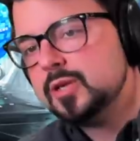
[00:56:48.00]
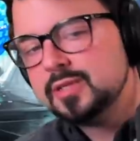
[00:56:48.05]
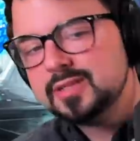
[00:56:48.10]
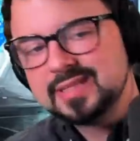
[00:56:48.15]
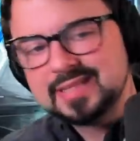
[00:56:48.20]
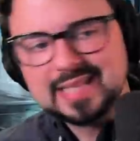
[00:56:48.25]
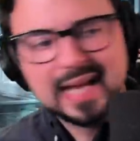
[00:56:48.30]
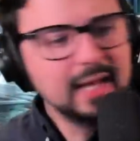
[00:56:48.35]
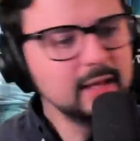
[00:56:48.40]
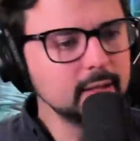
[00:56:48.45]

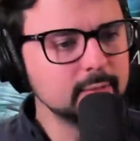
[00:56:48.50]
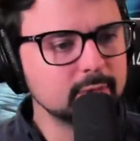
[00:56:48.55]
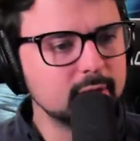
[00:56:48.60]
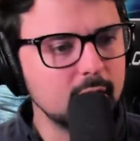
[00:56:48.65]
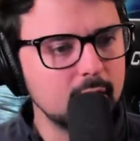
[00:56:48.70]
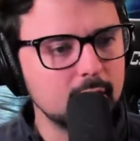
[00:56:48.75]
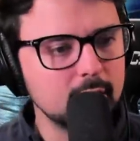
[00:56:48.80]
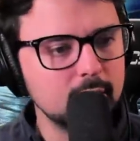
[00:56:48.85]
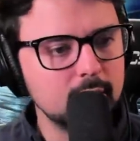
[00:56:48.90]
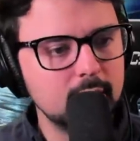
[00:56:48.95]
Tell him,
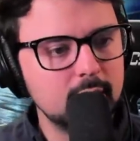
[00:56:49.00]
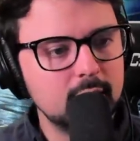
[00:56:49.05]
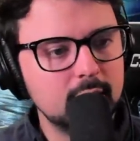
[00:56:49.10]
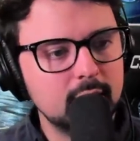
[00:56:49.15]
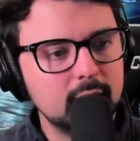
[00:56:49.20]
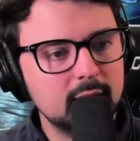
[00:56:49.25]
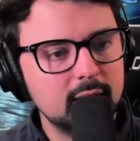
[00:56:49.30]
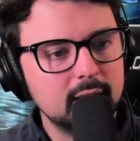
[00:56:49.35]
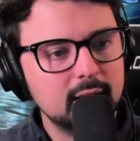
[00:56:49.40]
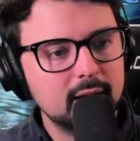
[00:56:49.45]
Carl.
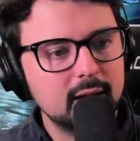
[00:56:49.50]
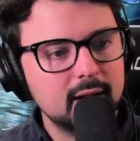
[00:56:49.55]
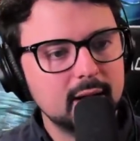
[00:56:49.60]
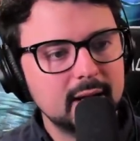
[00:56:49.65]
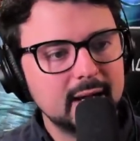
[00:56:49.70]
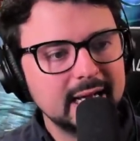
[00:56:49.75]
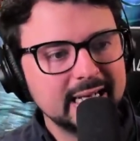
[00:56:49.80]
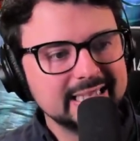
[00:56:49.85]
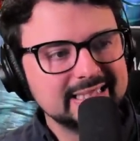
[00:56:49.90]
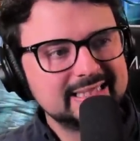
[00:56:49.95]

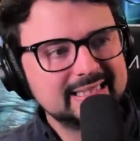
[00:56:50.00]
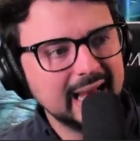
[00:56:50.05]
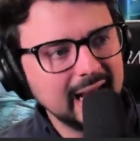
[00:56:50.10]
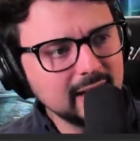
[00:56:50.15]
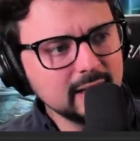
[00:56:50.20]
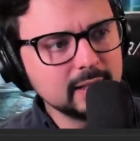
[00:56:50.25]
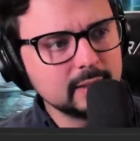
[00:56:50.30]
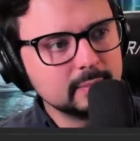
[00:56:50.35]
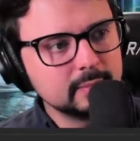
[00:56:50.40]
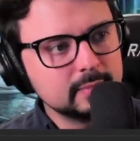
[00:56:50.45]

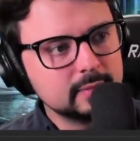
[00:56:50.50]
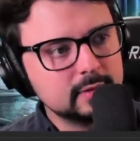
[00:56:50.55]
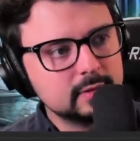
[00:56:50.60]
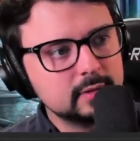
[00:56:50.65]
Tell him.